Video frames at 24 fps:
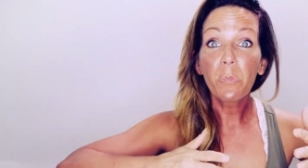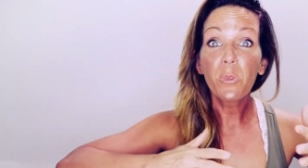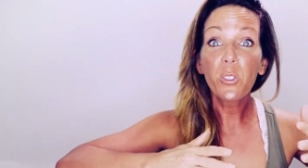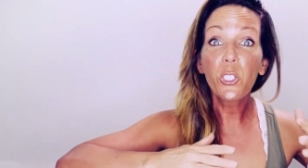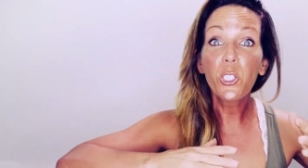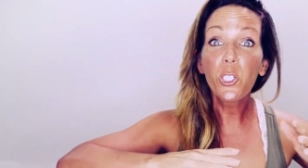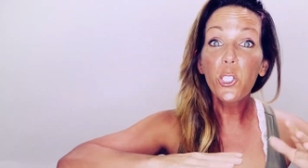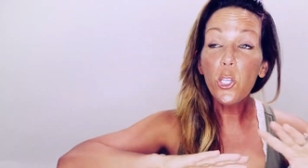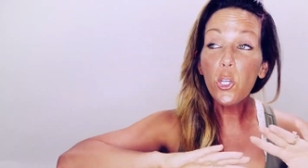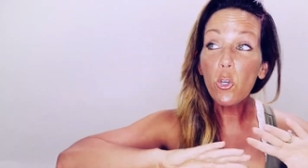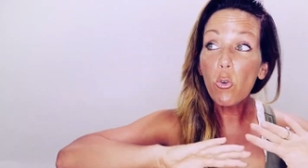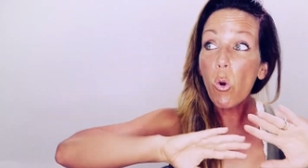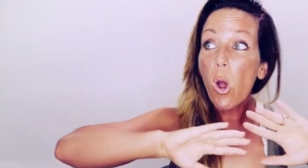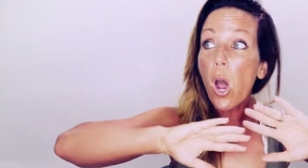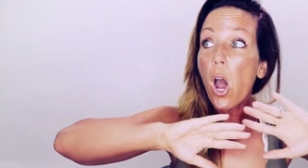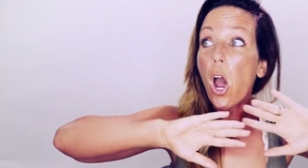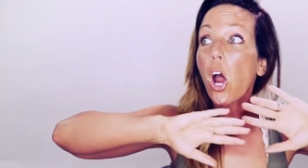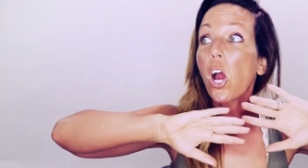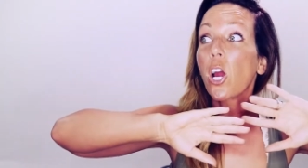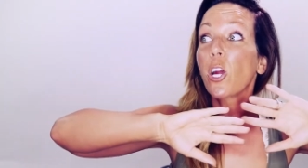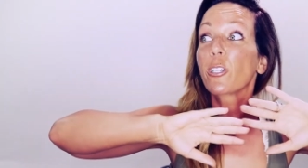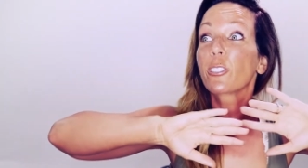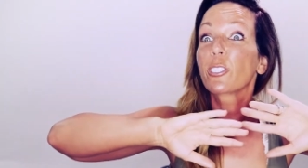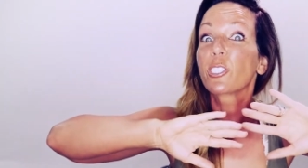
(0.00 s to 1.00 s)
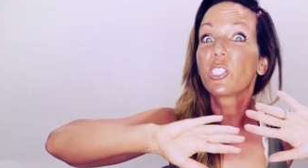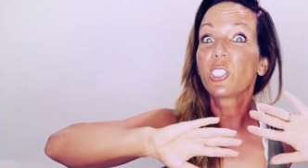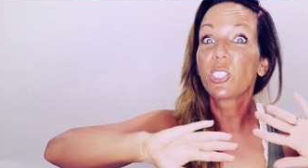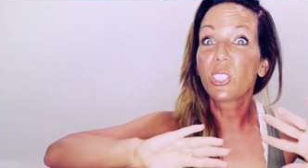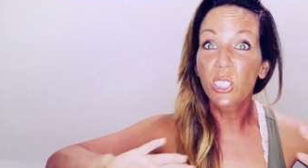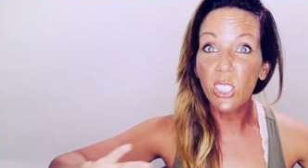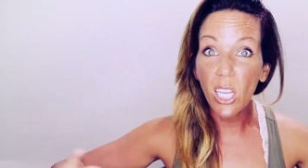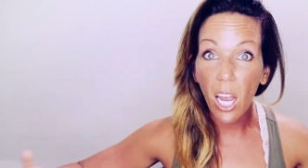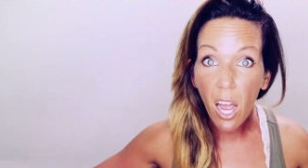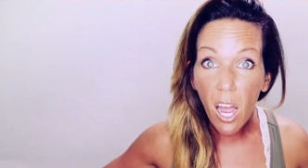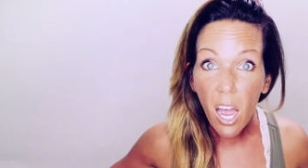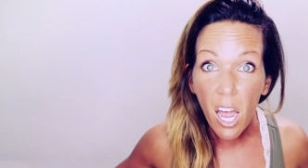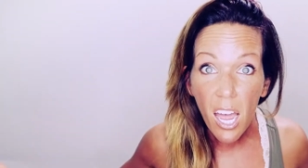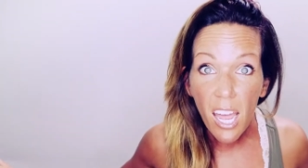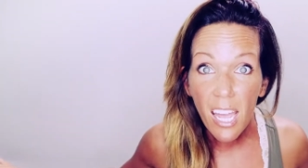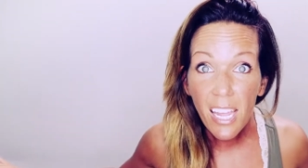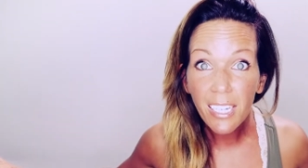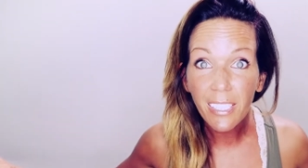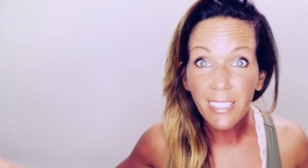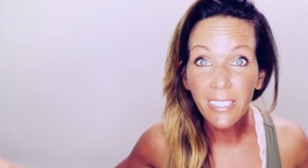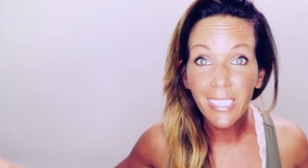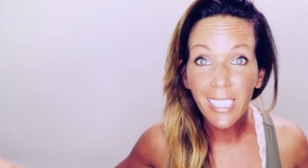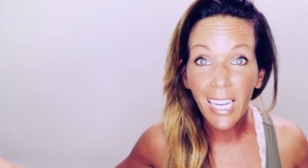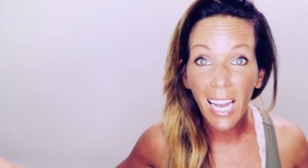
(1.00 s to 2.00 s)
you are
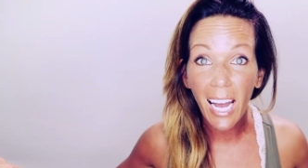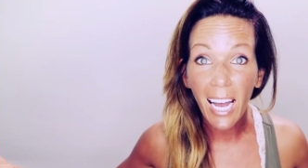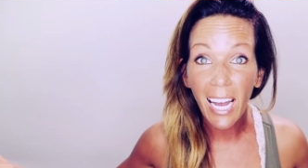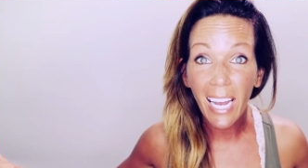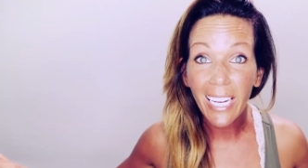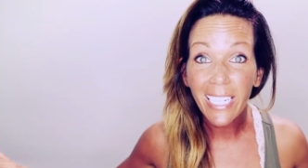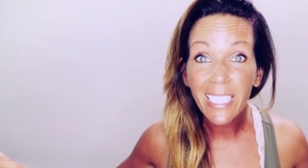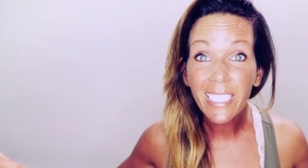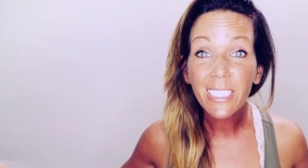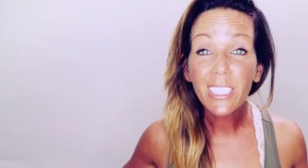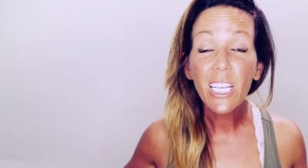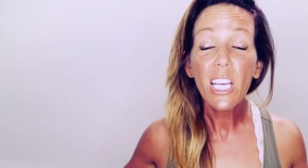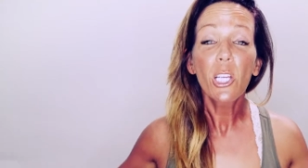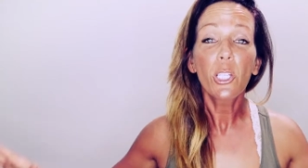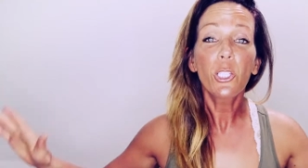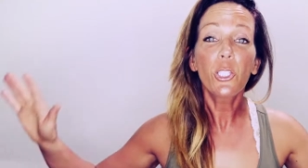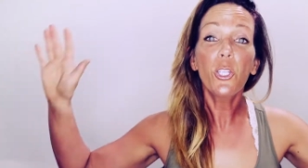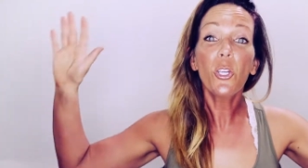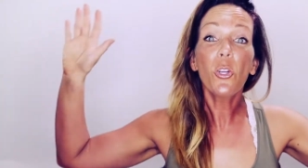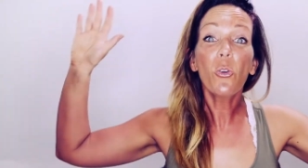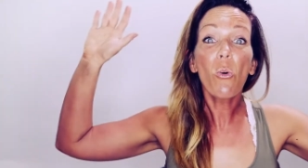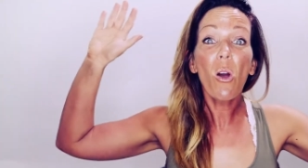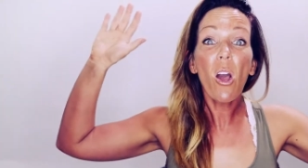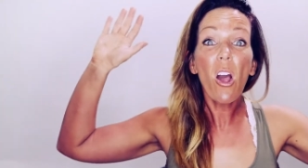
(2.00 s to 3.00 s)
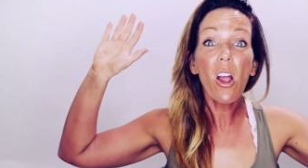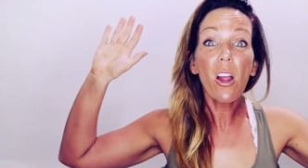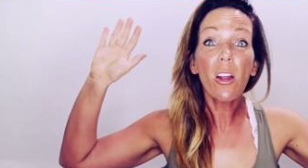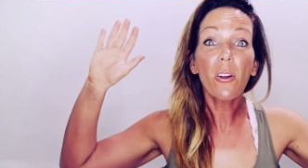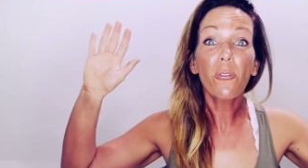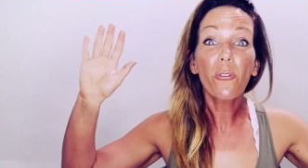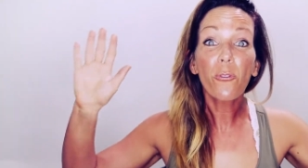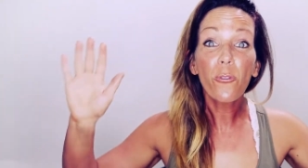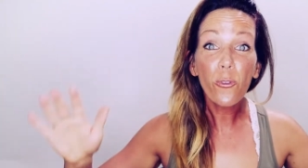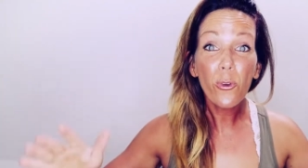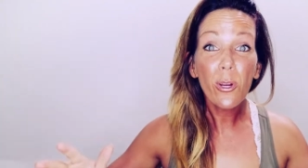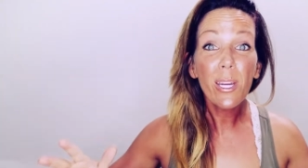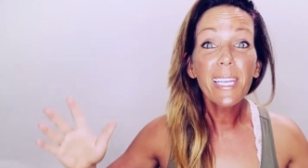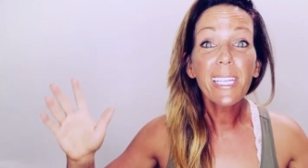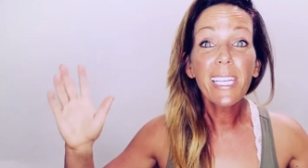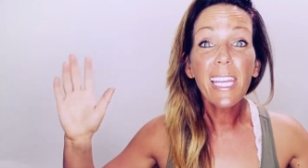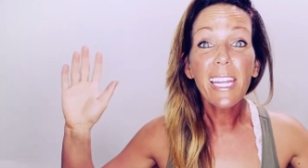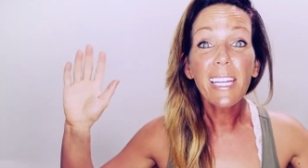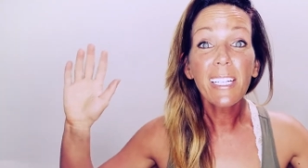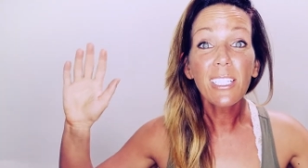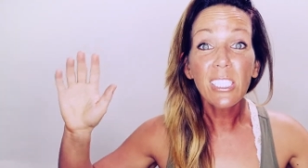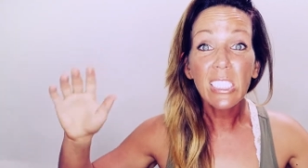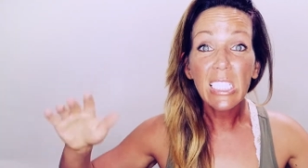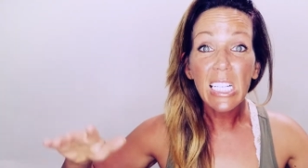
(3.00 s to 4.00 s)
done, guys. You are
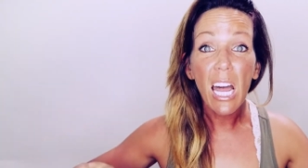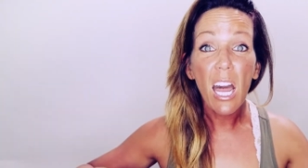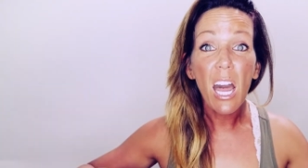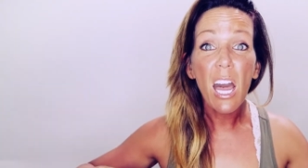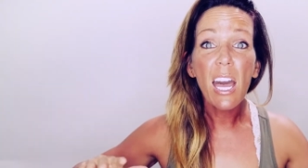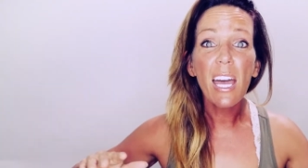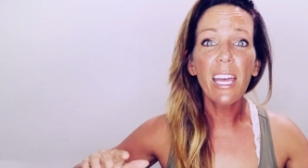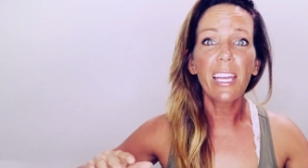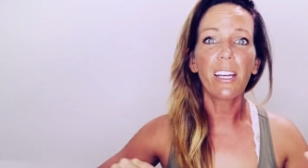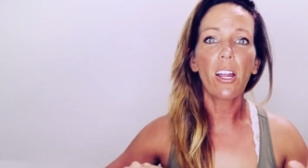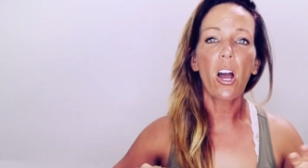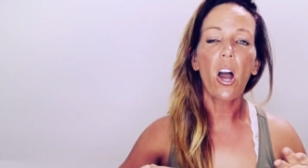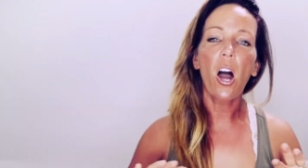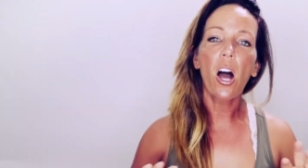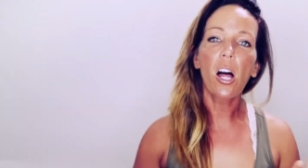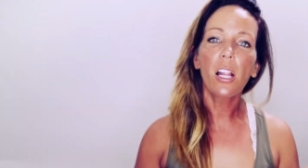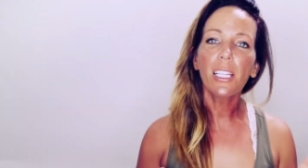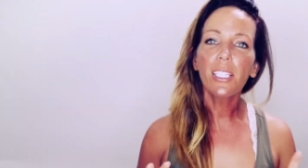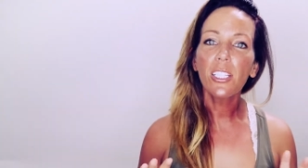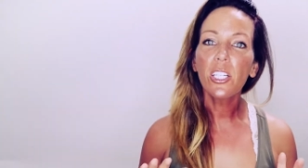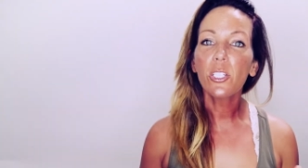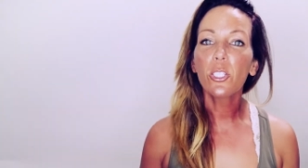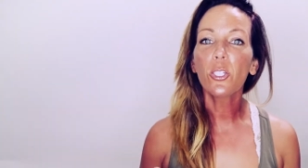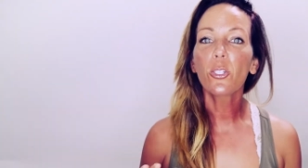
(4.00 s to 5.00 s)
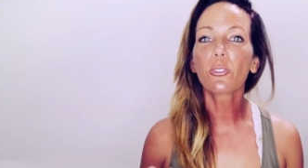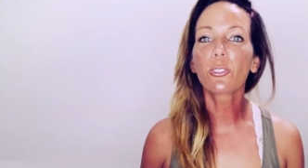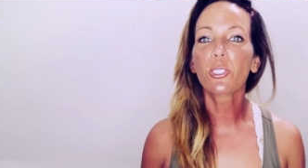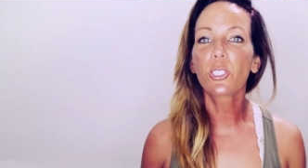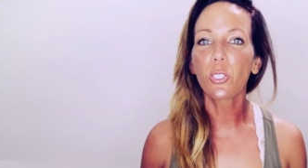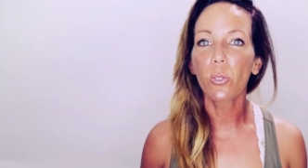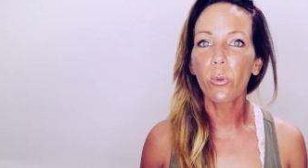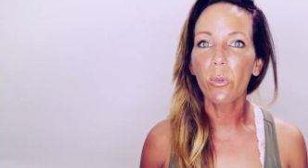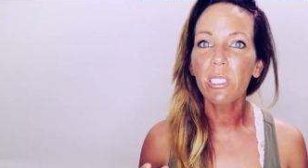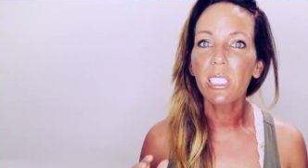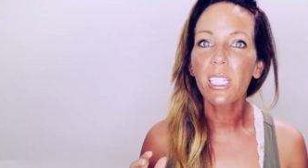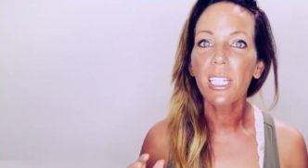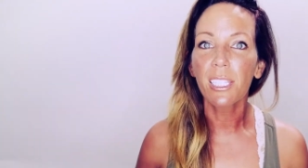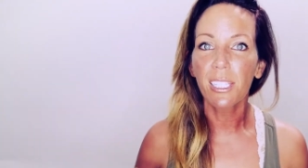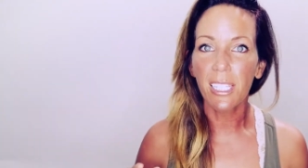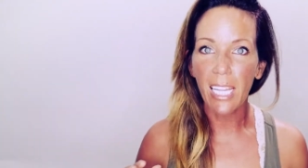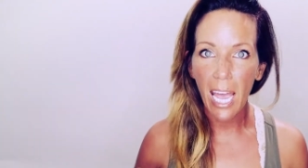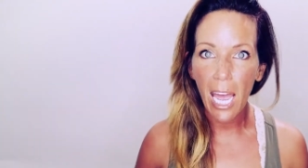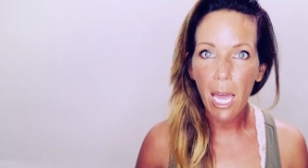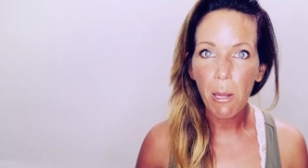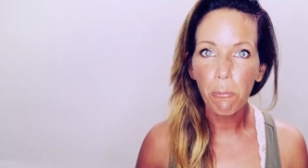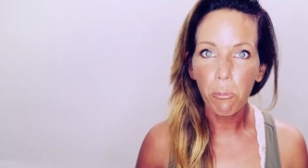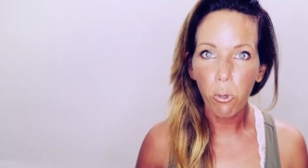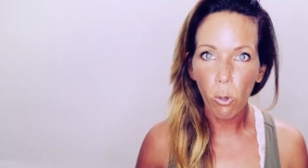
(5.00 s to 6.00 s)
freaking done. All you're doing at
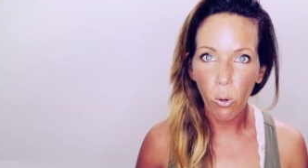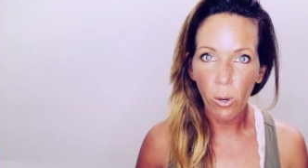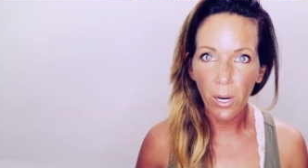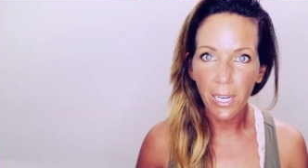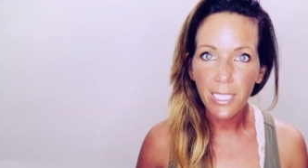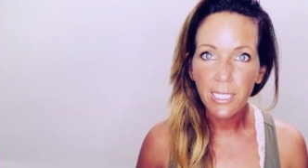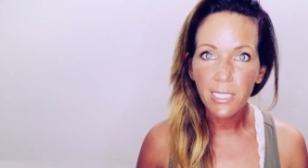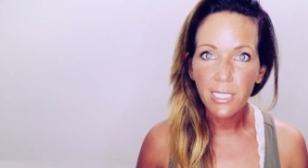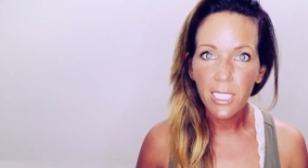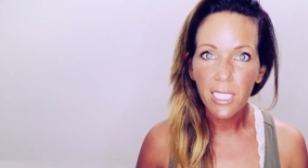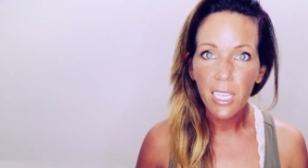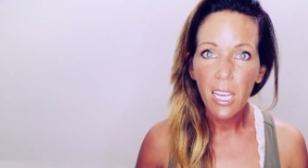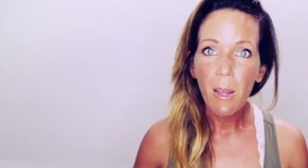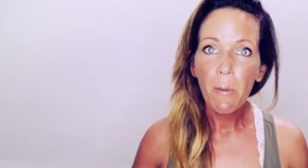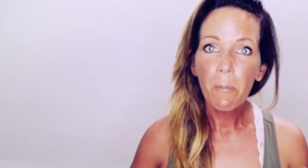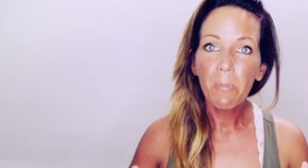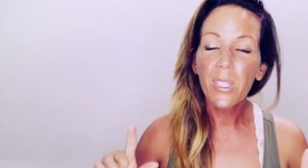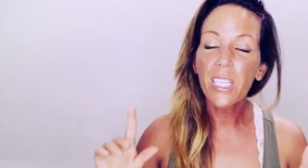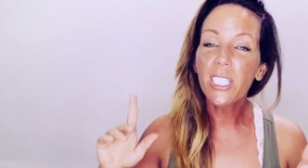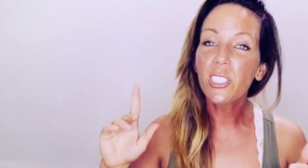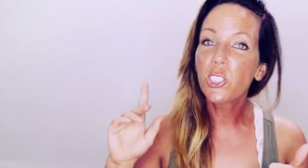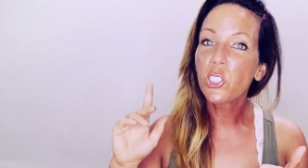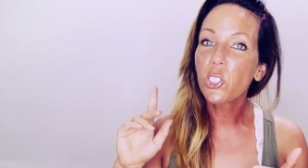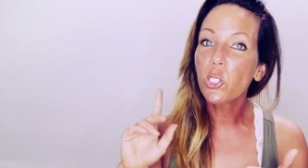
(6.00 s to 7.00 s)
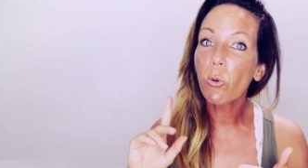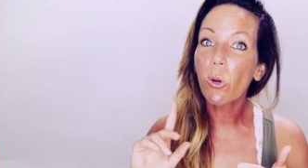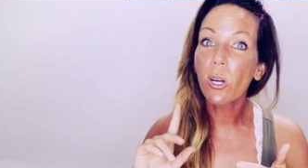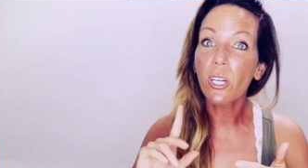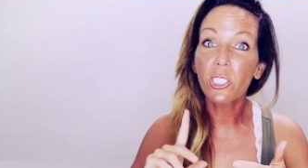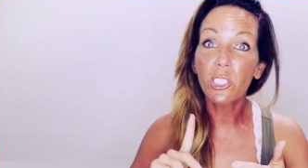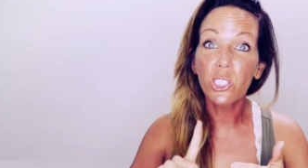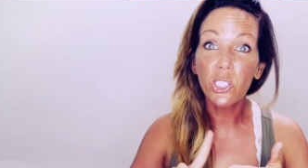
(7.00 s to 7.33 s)
that point is you are